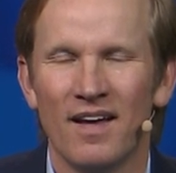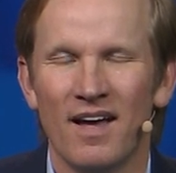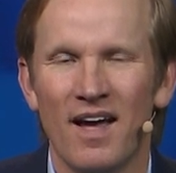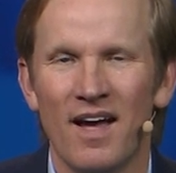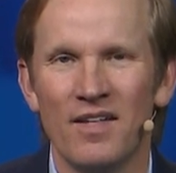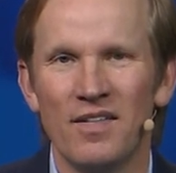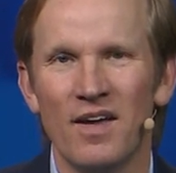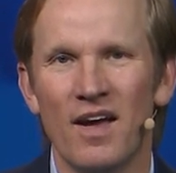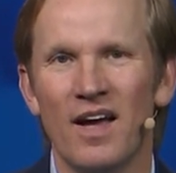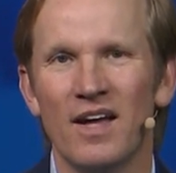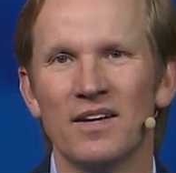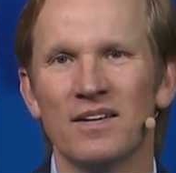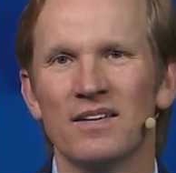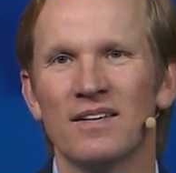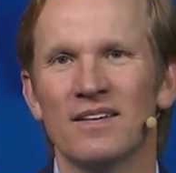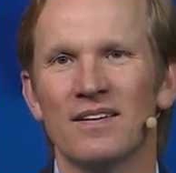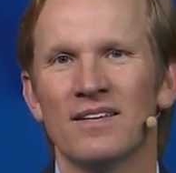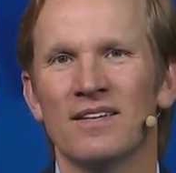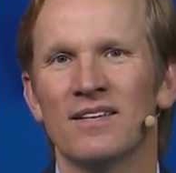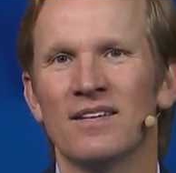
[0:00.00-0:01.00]
And
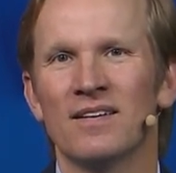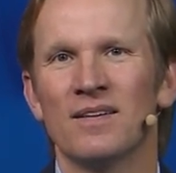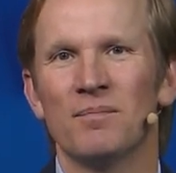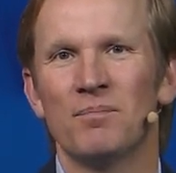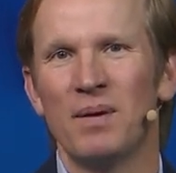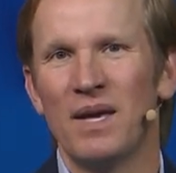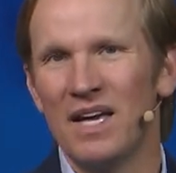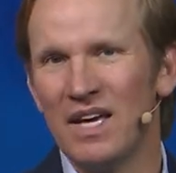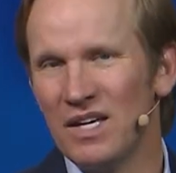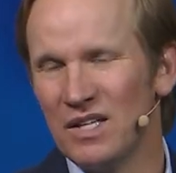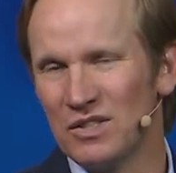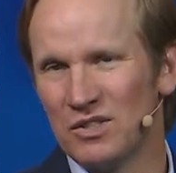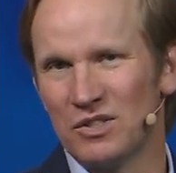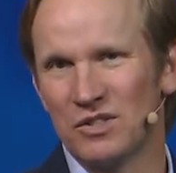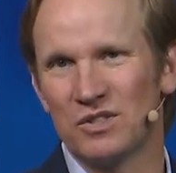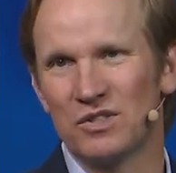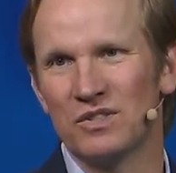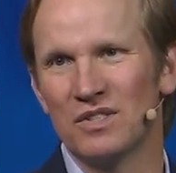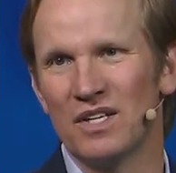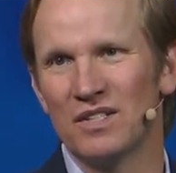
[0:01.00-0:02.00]
yet,
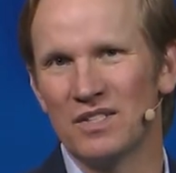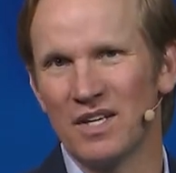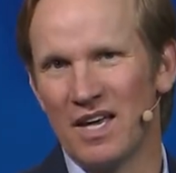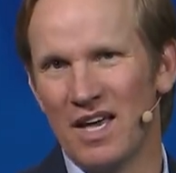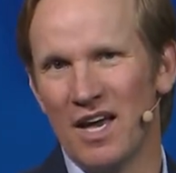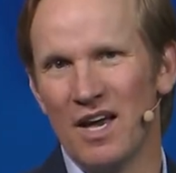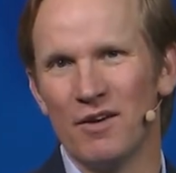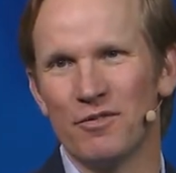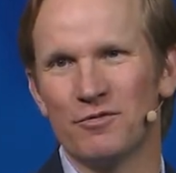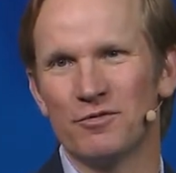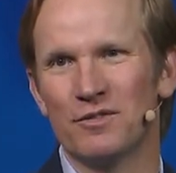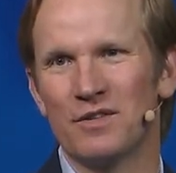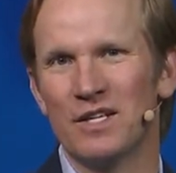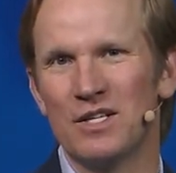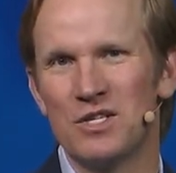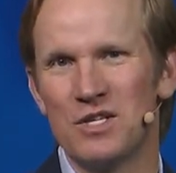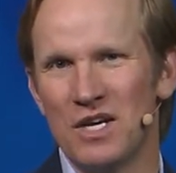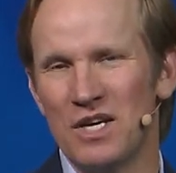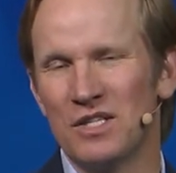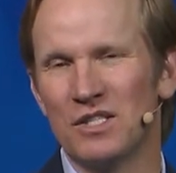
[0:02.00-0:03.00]
peace is a gift
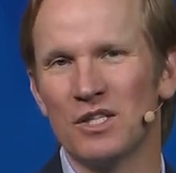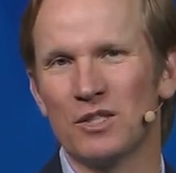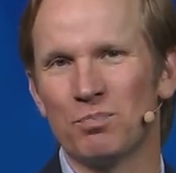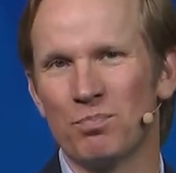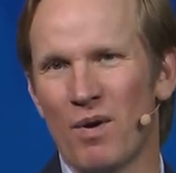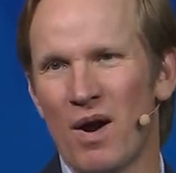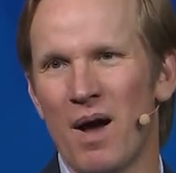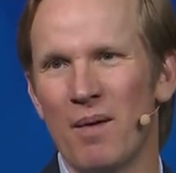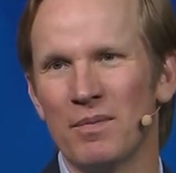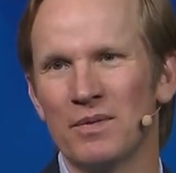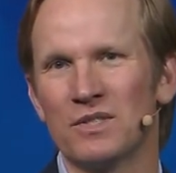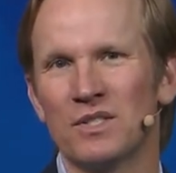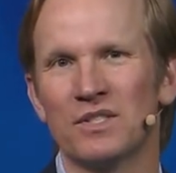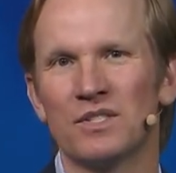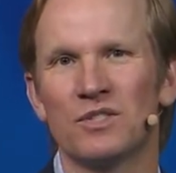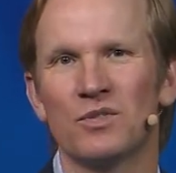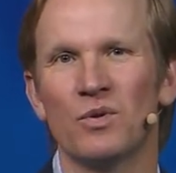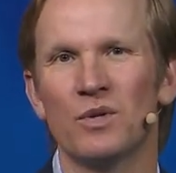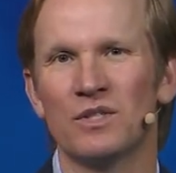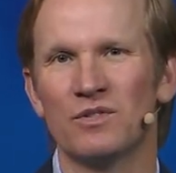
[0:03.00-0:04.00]
that Jesus
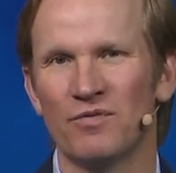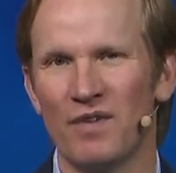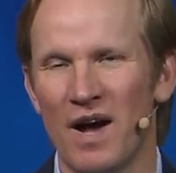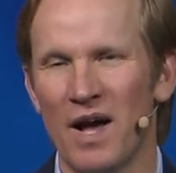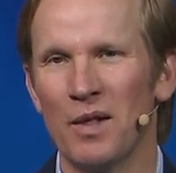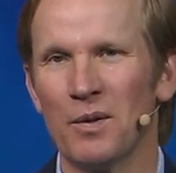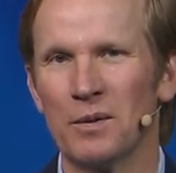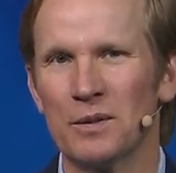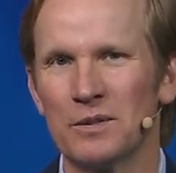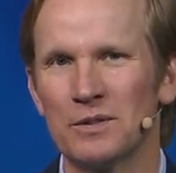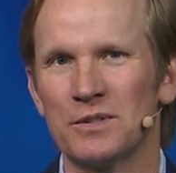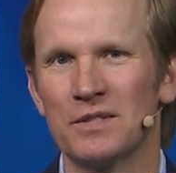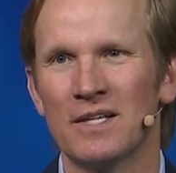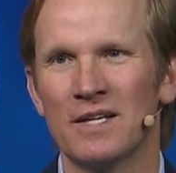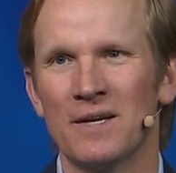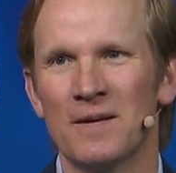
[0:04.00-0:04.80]
promises to his followers